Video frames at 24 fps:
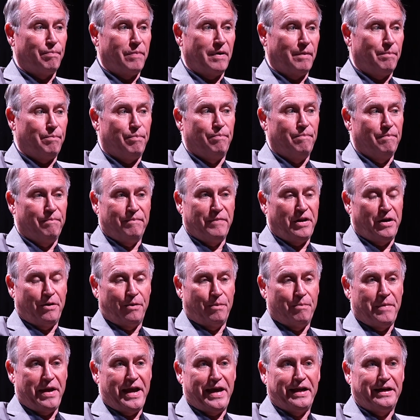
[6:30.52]
a, you know,
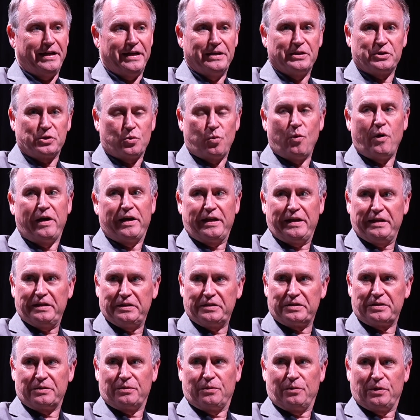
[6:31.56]
man in his twenties,
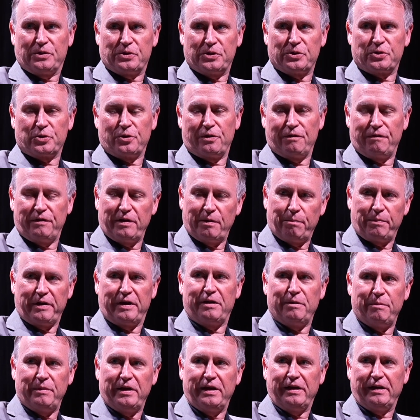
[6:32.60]
which is sort of the
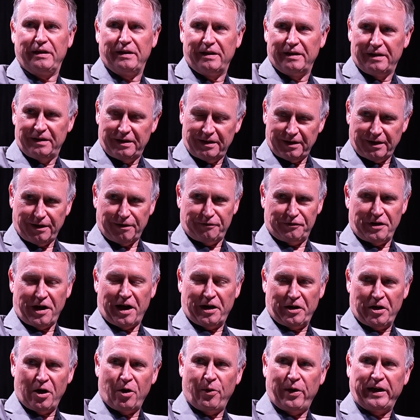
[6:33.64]
epitome of not
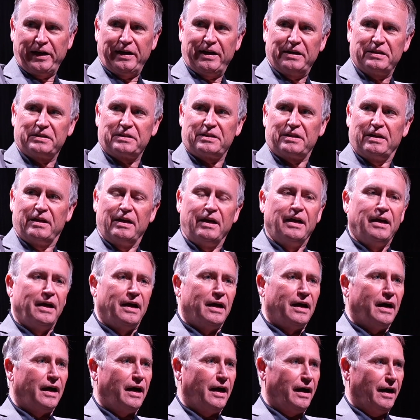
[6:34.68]
knowingness.
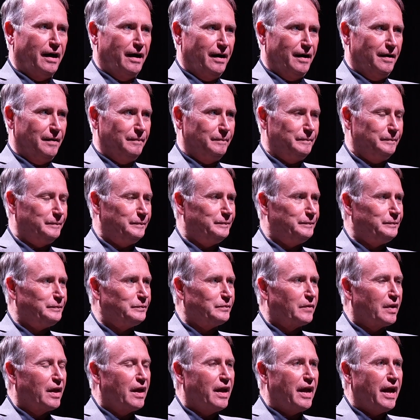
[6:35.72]
um,
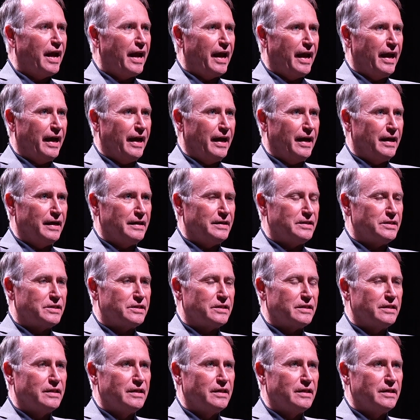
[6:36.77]
and...